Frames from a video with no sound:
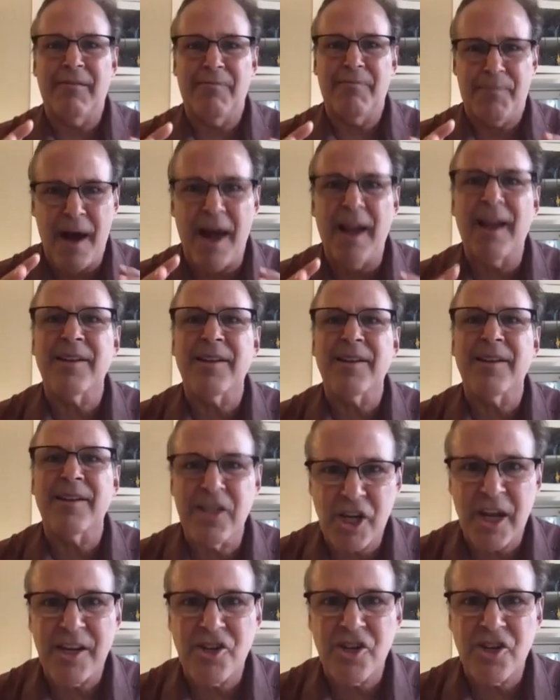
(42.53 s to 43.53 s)

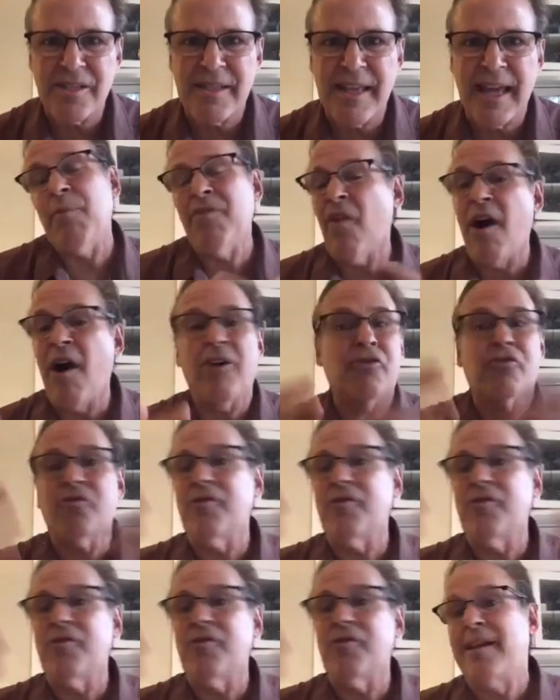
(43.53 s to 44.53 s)
policy changes. We've all
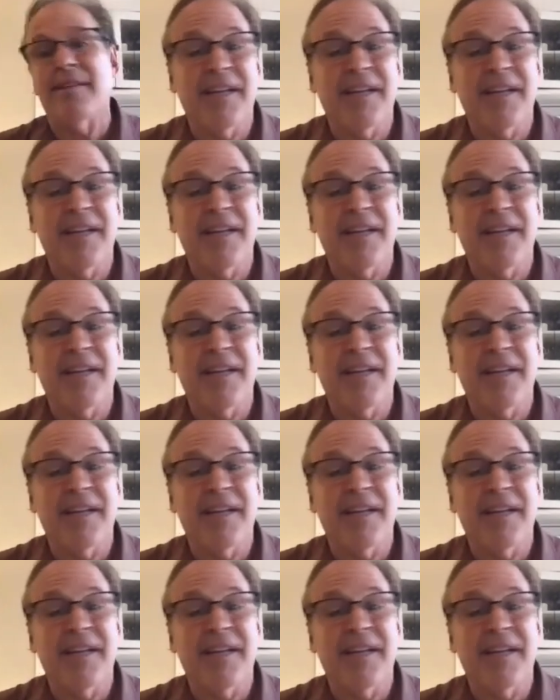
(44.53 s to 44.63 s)
created